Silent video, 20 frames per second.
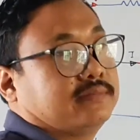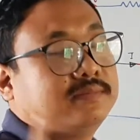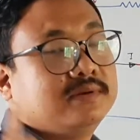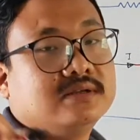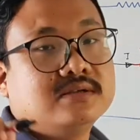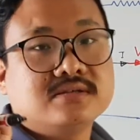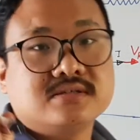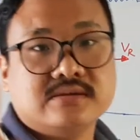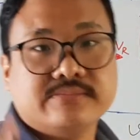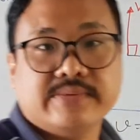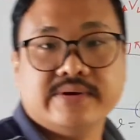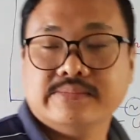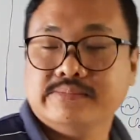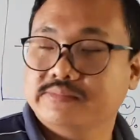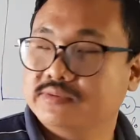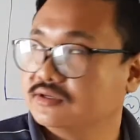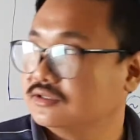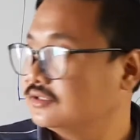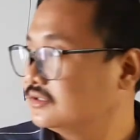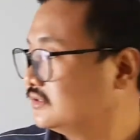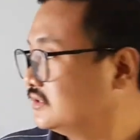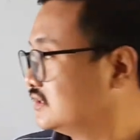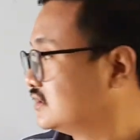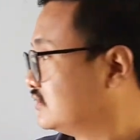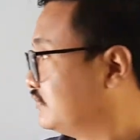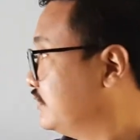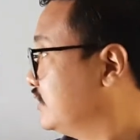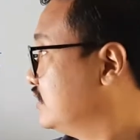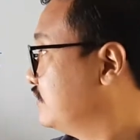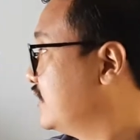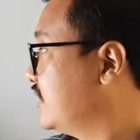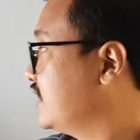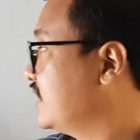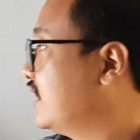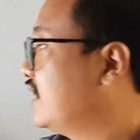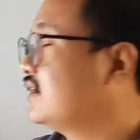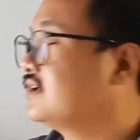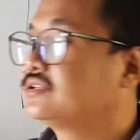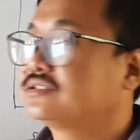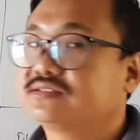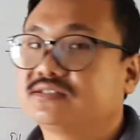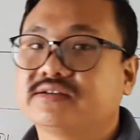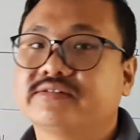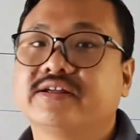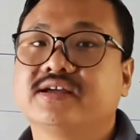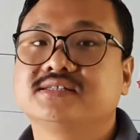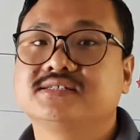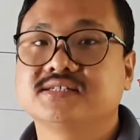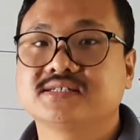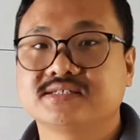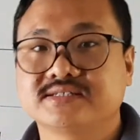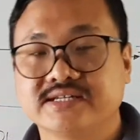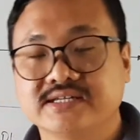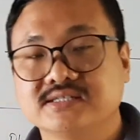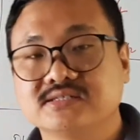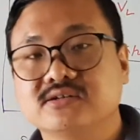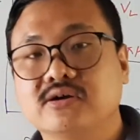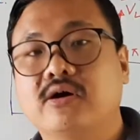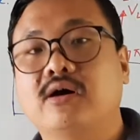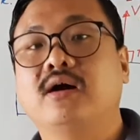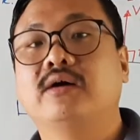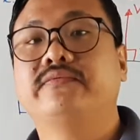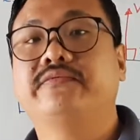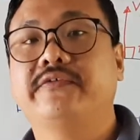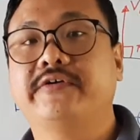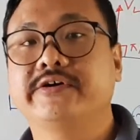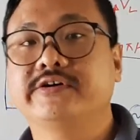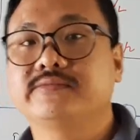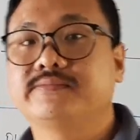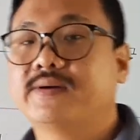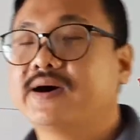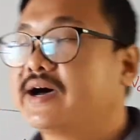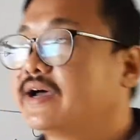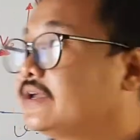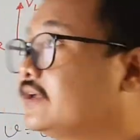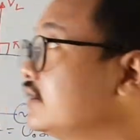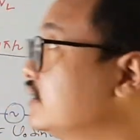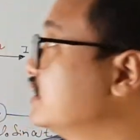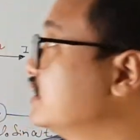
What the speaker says: Please remember, this V by I is the resistance offered by